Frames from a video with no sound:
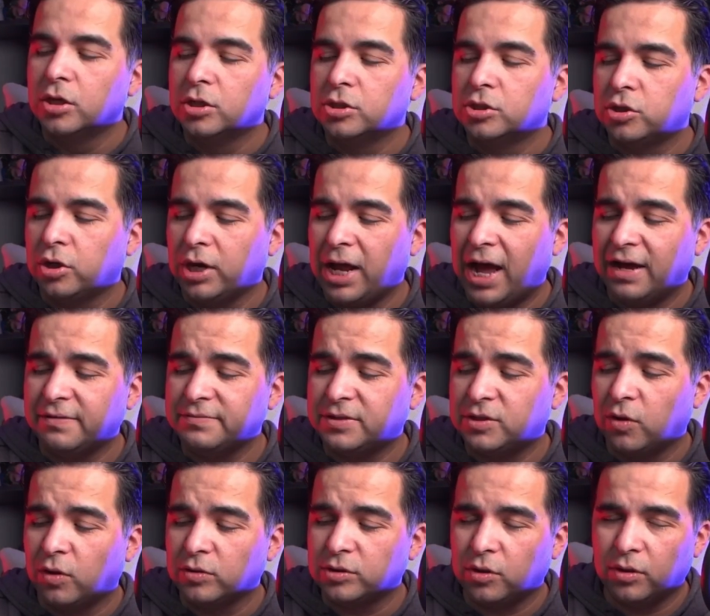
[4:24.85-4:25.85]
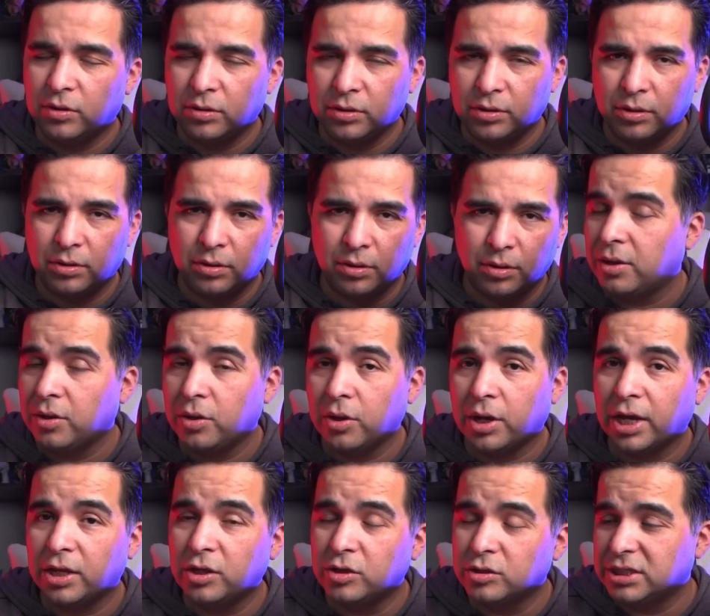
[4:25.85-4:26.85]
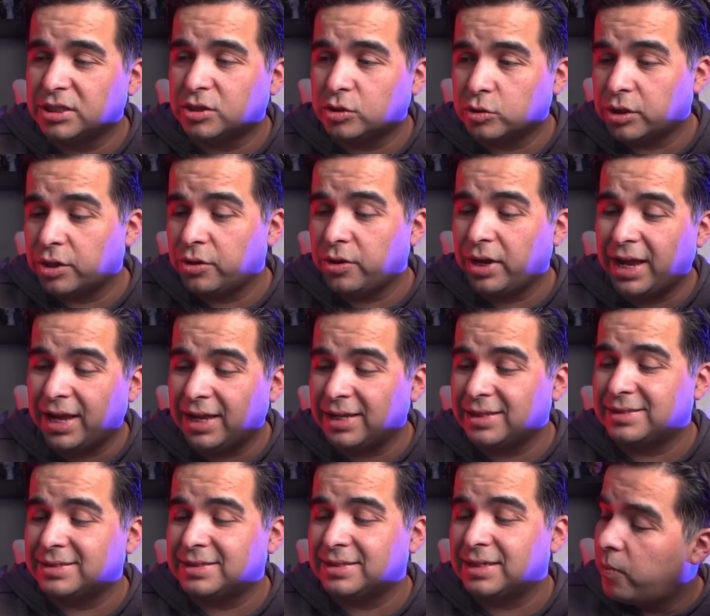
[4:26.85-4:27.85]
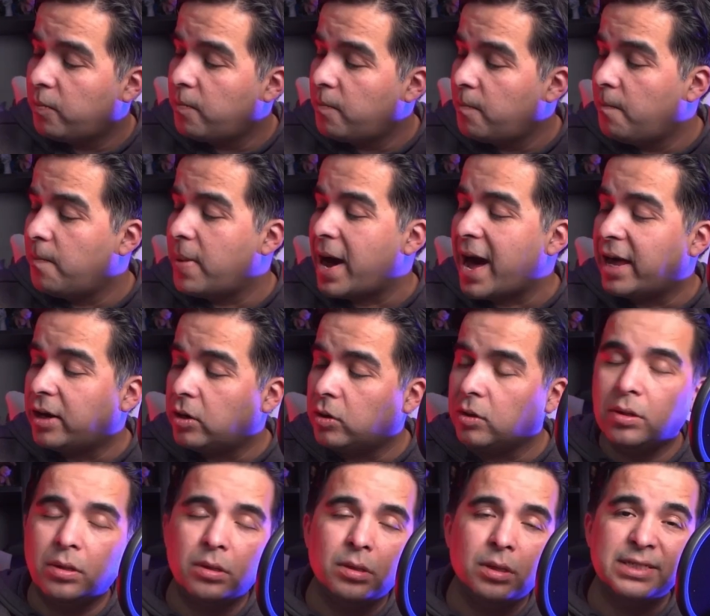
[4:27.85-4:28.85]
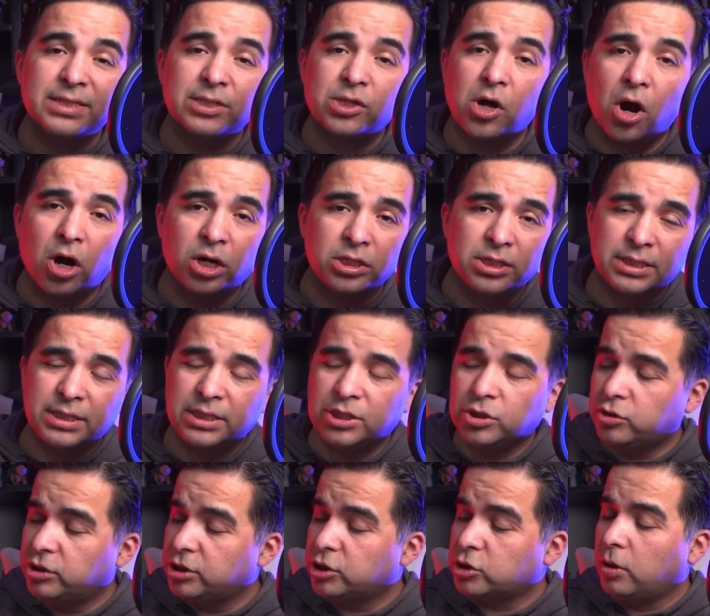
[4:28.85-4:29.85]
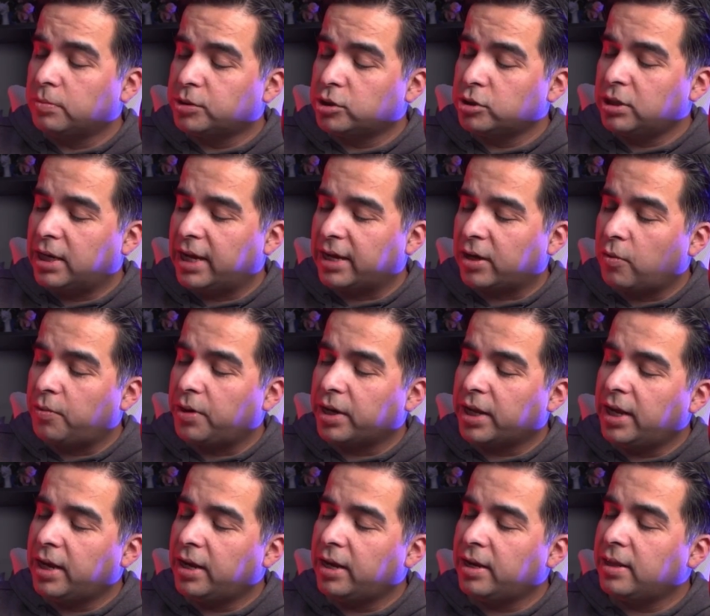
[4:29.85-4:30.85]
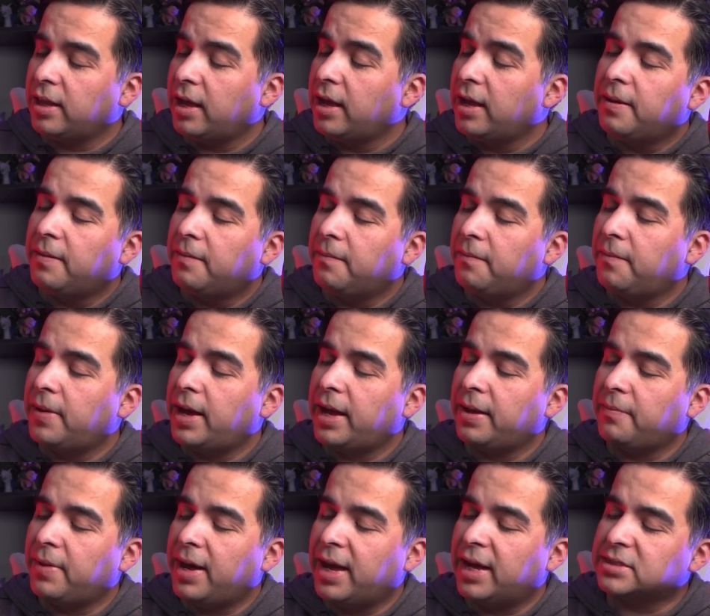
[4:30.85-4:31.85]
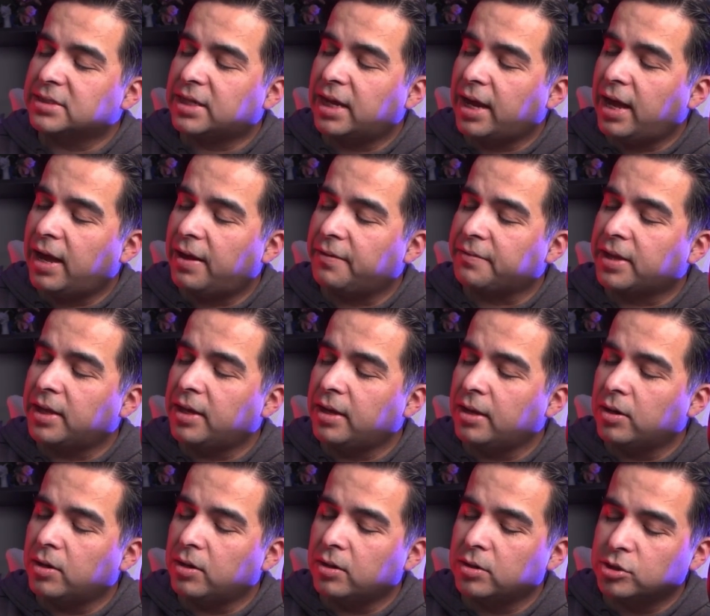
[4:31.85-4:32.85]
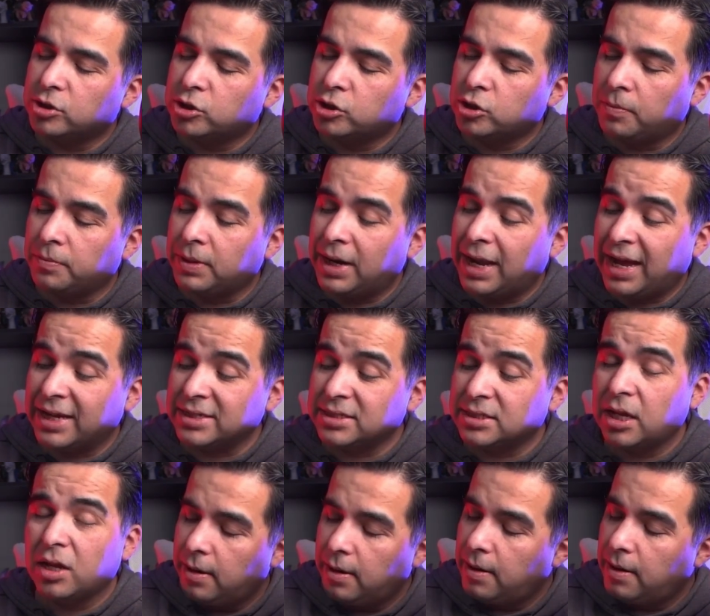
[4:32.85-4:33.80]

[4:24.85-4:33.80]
So knives also, you can use it to create battle scars in your sculpture. Like over here in my mask, I have here some lines.